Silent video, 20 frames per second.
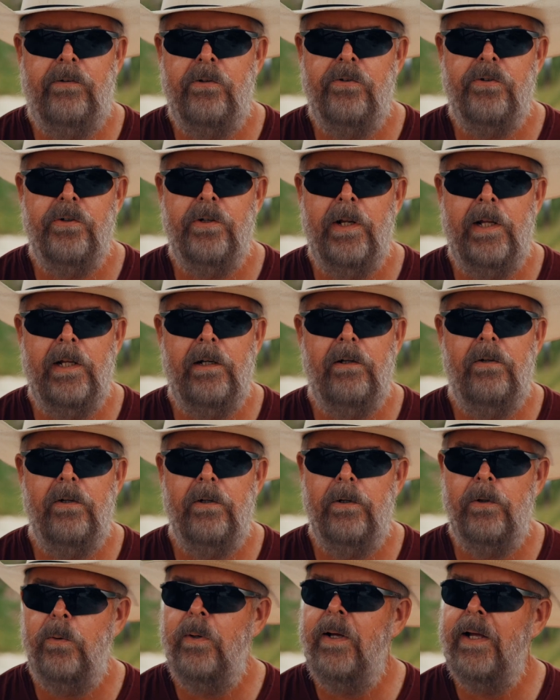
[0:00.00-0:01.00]
as you need
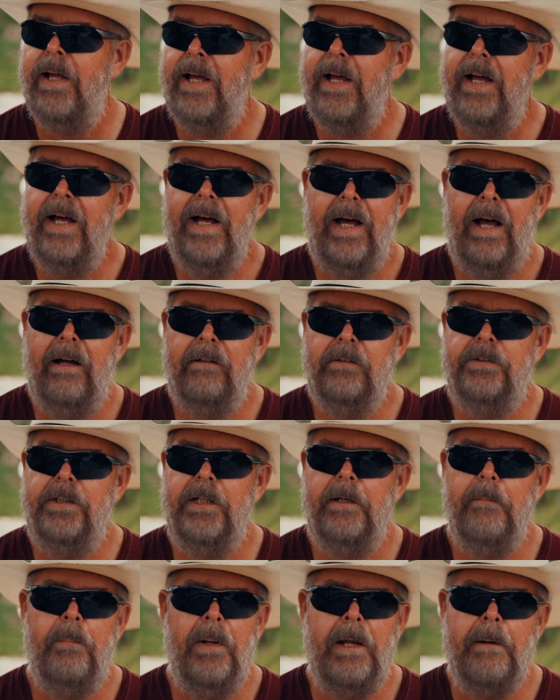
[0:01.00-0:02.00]
to. I've
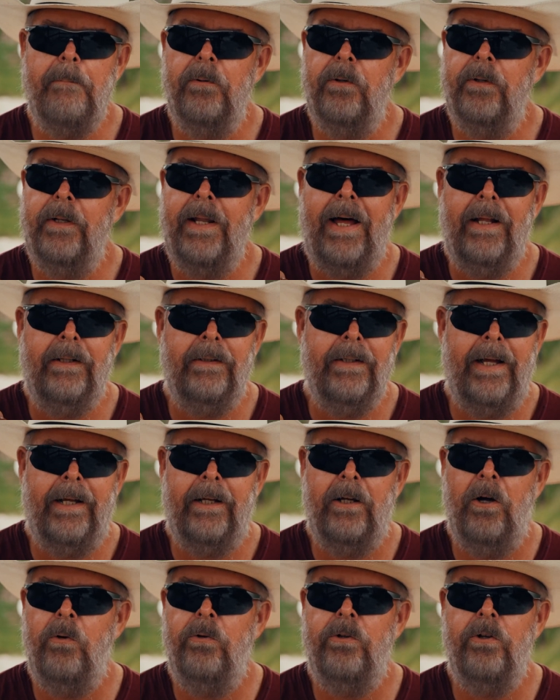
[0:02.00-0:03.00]
seen people not let
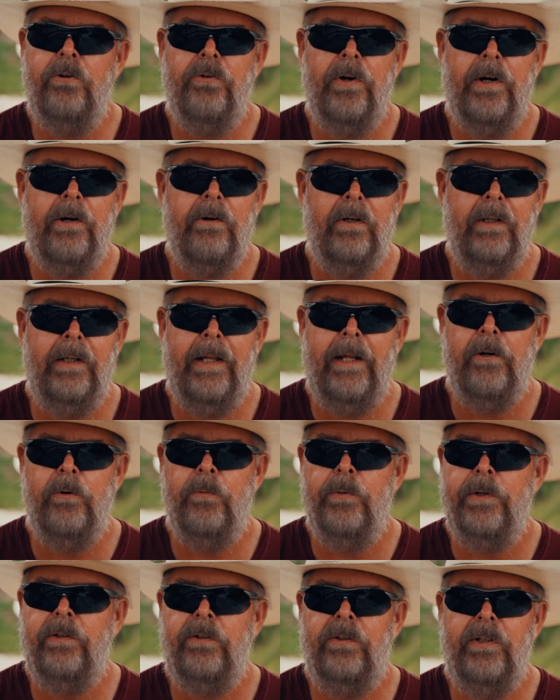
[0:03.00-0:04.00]
go of the trigger to let it
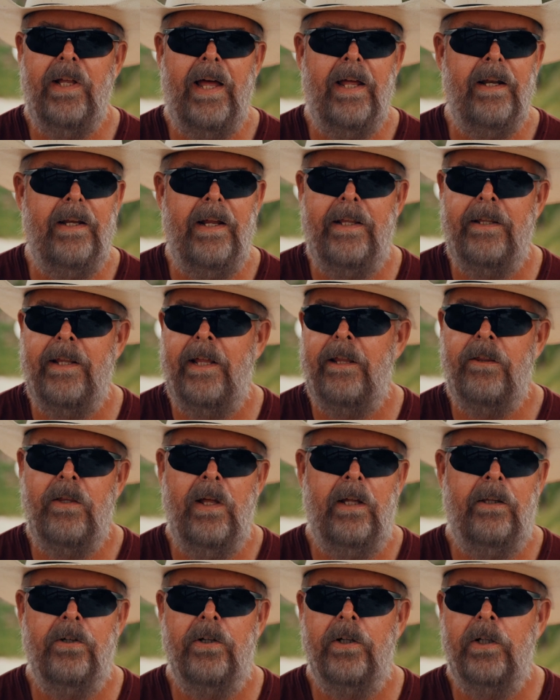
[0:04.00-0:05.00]
reset, and they
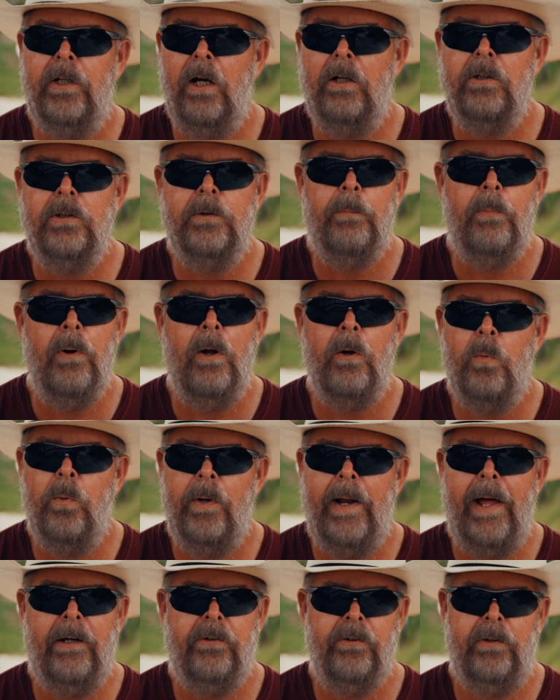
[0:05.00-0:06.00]
think their gun's broke
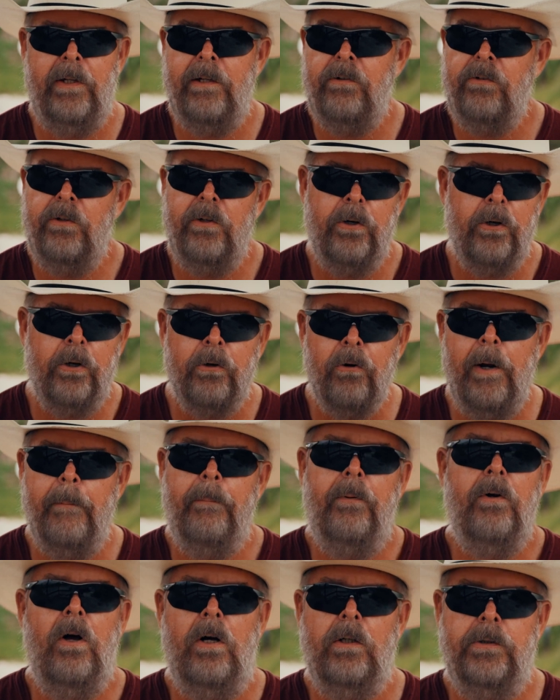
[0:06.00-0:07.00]
when actually it's their grip
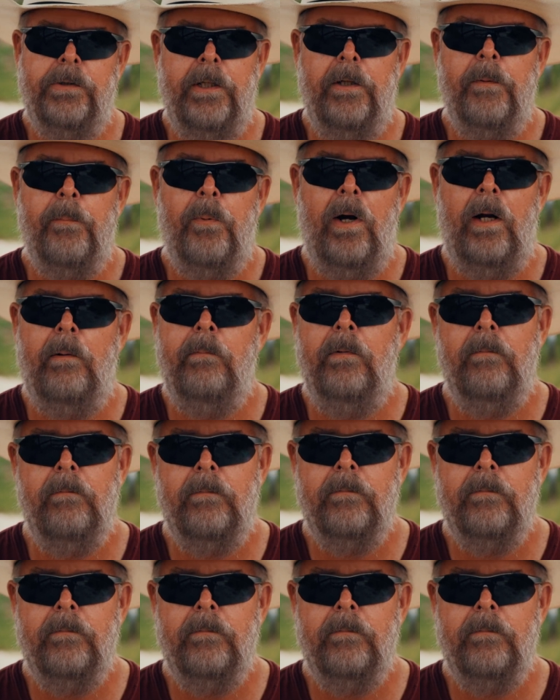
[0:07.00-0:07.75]
causing the problem.